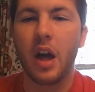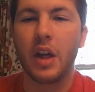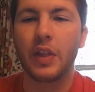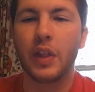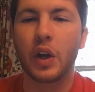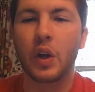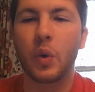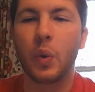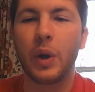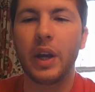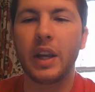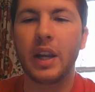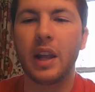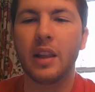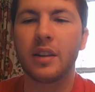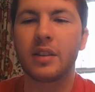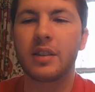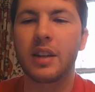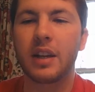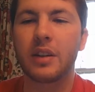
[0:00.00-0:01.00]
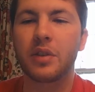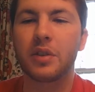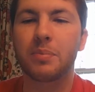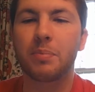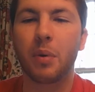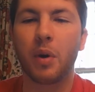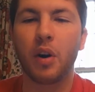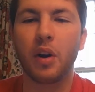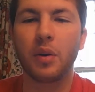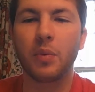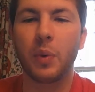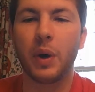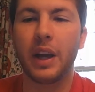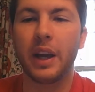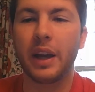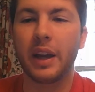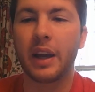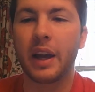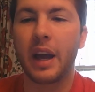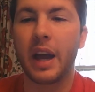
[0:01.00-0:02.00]
The Queen Alexandra's
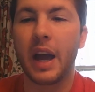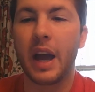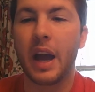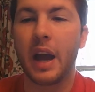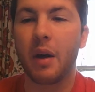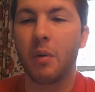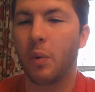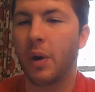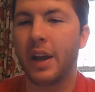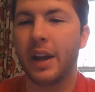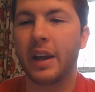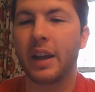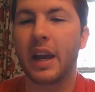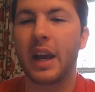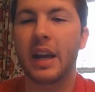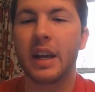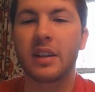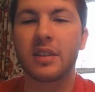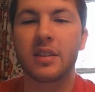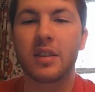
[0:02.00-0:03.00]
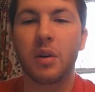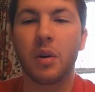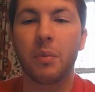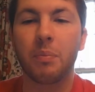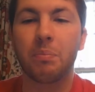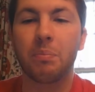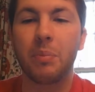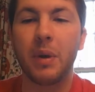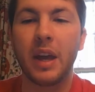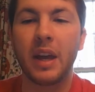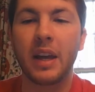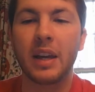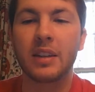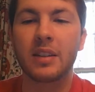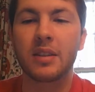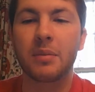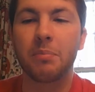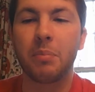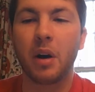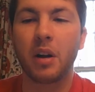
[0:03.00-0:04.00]
bird-wing is the
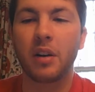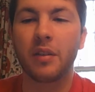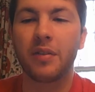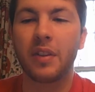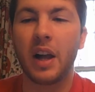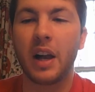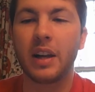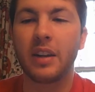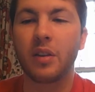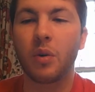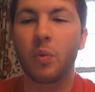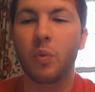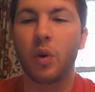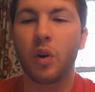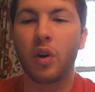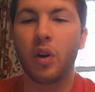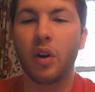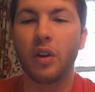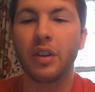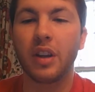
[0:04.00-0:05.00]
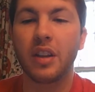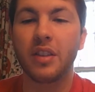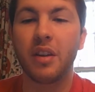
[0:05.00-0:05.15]
biggest butterfly in the world.